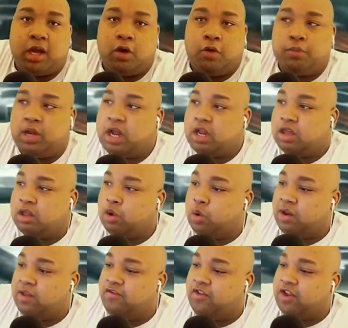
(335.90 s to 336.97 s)
man, I hope you guys
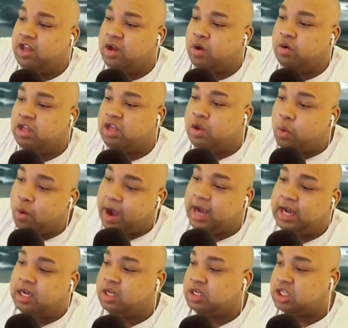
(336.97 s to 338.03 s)
enjoyed this video. The
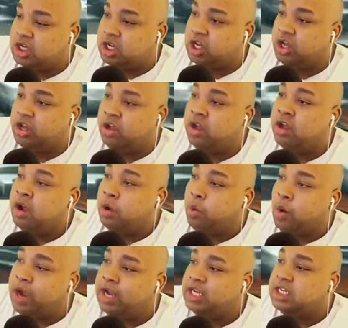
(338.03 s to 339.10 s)
UI looks good.
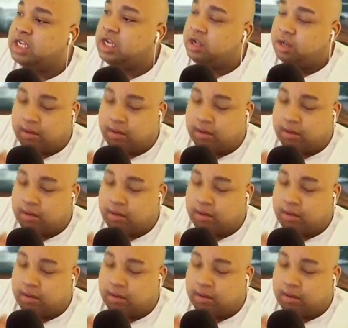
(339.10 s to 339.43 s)
Weiss,